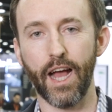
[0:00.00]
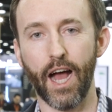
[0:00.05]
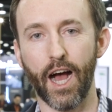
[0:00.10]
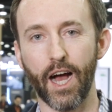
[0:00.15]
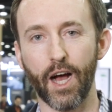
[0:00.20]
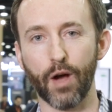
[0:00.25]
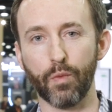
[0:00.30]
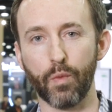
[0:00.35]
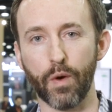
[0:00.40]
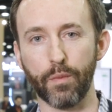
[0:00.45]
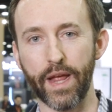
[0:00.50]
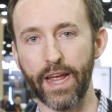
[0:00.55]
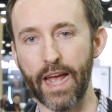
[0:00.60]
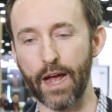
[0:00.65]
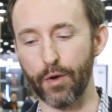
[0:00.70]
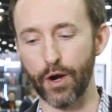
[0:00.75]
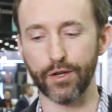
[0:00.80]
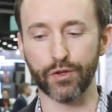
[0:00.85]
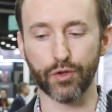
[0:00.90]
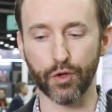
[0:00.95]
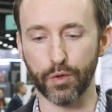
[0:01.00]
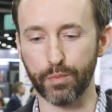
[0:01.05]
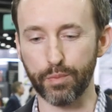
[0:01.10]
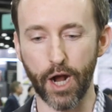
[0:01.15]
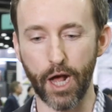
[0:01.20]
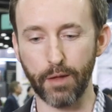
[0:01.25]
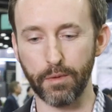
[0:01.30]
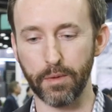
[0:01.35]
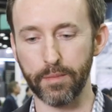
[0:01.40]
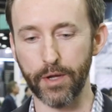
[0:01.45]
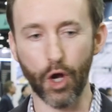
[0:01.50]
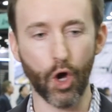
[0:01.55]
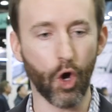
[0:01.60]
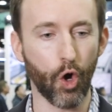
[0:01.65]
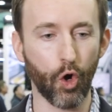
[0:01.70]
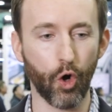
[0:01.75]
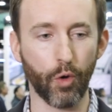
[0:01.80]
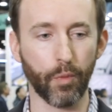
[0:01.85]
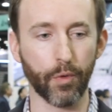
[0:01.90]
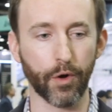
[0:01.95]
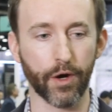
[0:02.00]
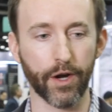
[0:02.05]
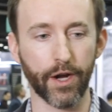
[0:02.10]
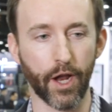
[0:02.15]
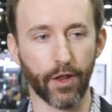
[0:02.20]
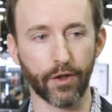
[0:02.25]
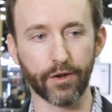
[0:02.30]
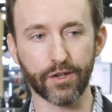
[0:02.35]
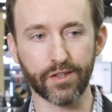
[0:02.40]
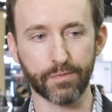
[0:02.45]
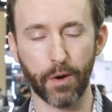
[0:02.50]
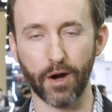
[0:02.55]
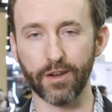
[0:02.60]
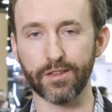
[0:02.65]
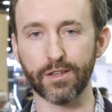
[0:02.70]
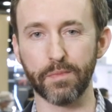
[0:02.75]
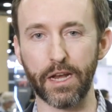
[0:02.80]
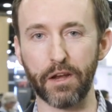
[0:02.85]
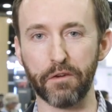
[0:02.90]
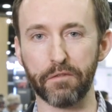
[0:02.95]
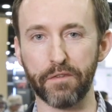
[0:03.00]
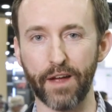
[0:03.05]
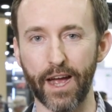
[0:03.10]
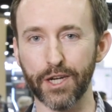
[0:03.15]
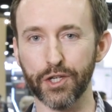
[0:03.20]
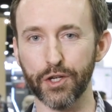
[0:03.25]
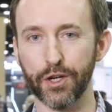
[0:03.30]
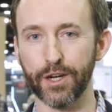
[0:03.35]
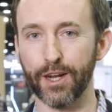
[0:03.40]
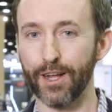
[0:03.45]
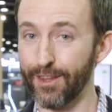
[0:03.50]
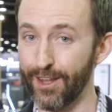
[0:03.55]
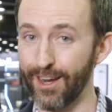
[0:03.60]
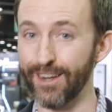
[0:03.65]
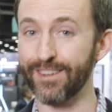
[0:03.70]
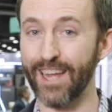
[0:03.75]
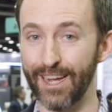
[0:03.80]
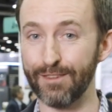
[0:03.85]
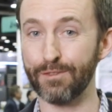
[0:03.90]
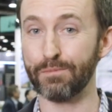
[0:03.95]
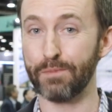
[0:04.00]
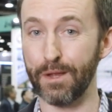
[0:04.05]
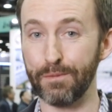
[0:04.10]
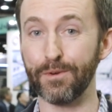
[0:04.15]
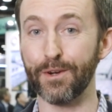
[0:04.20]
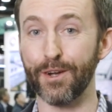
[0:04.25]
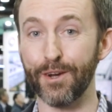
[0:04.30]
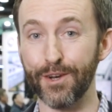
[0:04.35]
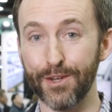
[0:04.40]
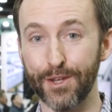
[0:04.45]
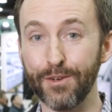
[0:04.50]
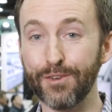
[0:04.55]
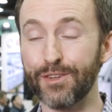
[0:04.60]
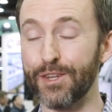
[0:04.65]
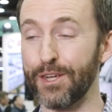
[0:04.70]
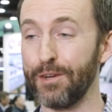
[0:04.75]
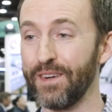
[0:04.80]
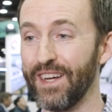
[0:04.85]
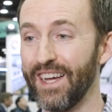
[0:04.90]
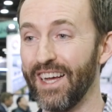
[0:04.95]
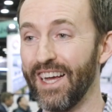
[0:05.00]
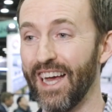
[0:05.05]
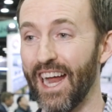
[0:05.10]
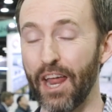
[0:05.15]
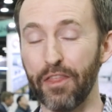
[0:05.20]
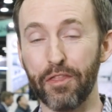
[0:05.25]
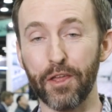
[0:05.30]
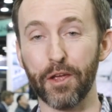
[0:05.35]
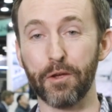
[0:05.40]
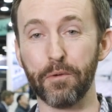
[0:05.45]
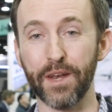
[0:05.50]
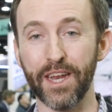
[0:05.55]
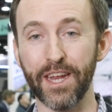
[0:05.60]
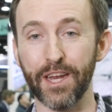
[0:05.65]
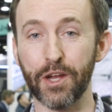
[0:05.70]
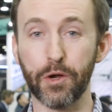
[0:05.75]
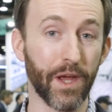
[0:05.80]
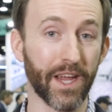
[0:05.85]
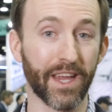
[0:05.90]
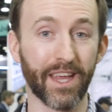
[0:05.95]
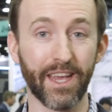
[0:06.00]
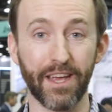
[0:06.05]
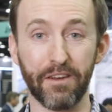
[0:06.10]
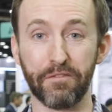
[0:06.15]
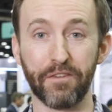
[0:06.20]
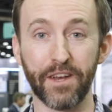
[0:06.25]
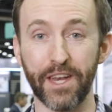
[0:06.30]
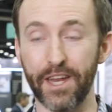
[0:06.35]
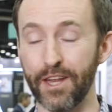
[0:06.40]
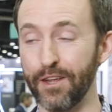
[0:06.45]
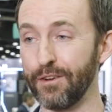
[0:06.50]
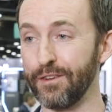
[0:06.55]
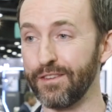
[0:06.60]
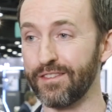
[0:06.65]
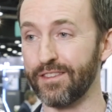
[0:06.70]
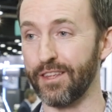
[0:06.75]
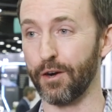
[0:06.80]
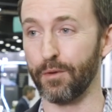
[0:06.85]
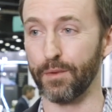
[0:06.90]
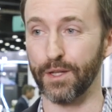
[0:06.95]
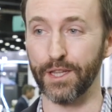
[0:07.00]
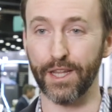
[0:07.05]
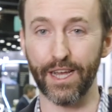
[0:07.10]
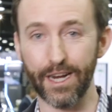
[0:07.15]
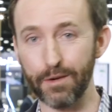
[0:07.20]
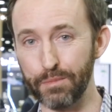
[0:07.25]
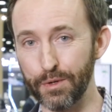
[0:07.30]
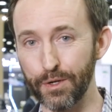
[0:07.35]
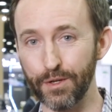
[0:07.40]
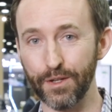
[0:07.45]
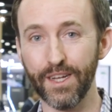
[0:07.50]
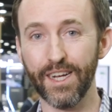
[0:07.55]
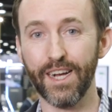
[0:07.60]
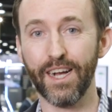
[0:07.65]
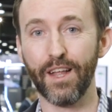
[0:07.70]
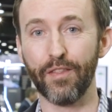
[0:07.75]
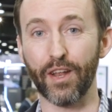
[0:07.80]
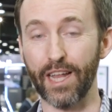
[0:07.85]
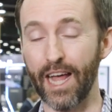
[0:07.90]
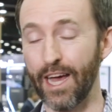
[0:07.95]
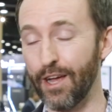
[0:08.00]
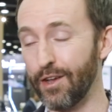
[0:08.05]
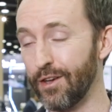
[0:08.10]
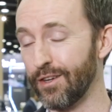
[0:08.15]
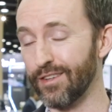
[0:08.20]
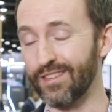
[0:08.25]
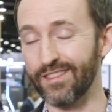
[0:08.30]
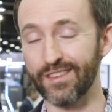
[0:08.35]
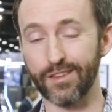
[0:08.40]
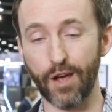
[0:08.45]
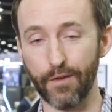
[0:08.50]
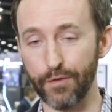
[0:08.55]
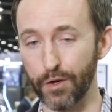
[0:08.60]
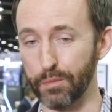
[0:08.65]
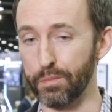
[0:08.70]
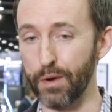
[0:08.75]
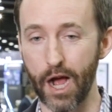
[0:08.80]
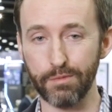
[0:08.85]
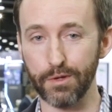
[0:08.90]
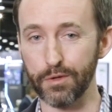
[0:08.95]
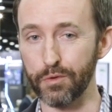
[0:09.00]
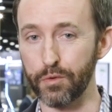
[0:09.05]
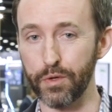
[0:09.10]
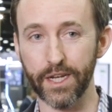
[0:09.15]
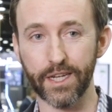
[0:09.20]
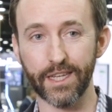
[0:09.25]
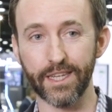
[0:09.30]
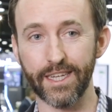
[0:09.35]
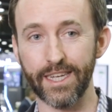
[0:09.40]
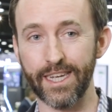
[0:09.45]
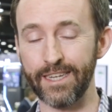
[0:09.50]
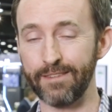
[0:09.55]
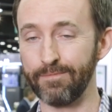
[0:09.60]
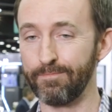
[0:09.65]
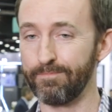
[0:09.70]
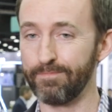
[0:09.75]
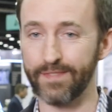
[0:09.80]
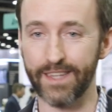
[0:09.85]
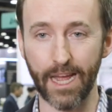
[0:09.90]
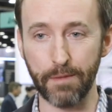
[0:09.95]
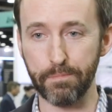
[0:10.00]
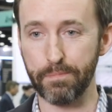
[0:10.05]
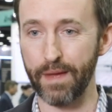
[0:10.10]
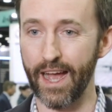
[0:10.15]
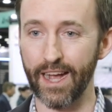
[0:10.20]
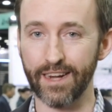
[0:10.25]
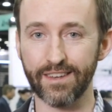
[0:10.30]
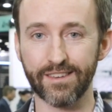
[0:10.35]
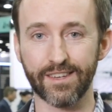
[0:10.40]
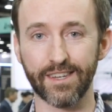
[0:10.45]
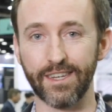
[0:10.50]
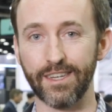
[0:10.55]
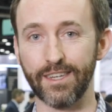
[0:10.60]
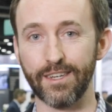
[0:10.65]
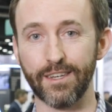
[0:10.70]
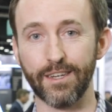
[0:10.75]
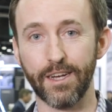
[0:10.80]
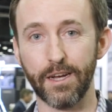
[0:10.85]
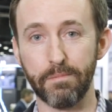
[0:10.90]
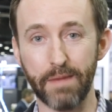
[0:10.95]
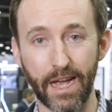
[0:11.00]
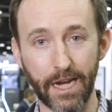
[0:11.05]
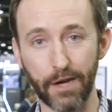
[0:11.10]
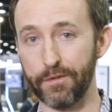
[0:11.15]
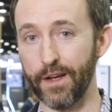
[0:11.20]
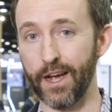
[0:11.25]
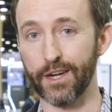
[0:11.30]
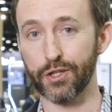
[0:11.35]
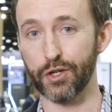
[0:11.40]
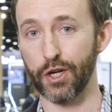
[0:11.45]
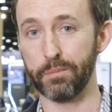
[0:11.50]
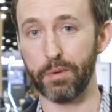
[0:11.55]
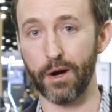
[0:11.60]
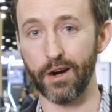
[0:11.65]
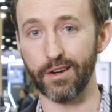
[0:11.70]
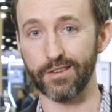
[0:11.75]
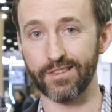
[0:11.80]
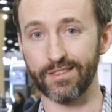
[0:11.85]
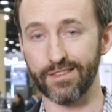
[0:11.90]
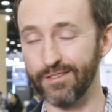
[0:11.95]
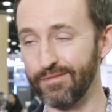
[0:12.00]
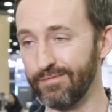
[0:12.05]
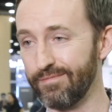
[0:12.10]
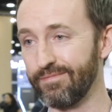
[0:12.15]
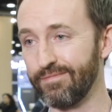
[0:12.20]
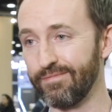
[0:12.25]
when we run into a problem at home or in other parts of manufacturing, a lot of times people go to YouTube. And I think we need quick hit videos that are relatable, that allow you to solve your problem quickly and get back to manufacturing parts.